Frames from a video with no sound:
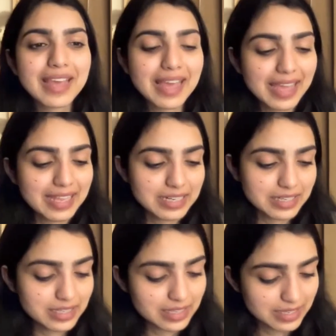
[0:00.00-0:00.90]

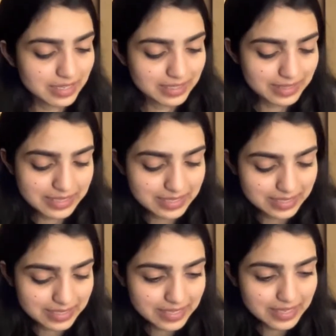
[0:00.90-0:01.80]
And
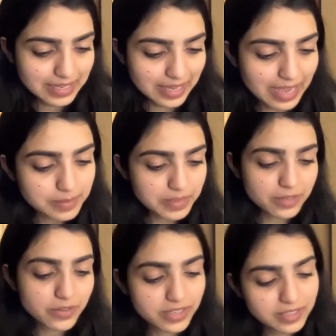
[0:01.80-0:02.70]
this has
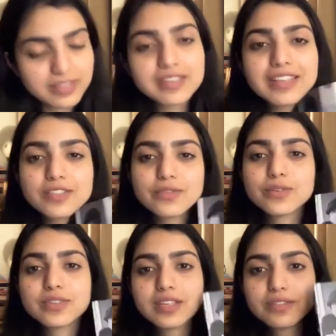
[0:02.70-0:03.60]
been, oh, it's a nice
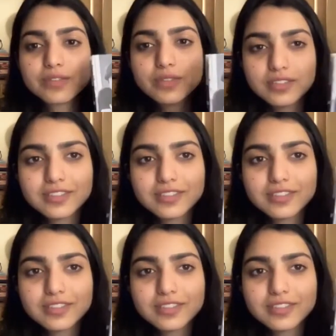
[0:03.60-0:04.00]
photograph, no?